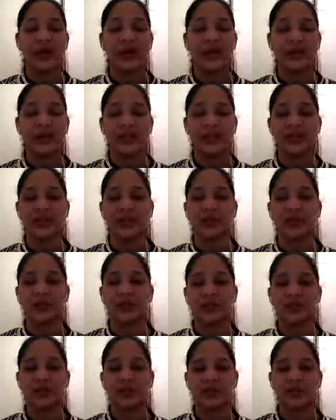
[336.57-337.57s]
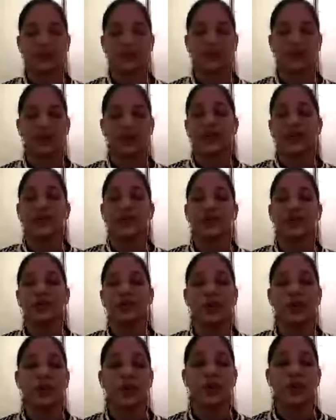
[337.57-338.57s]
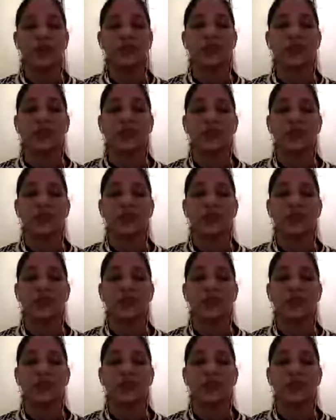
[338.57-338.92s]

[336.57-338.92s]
it's called Quick Voice Pro,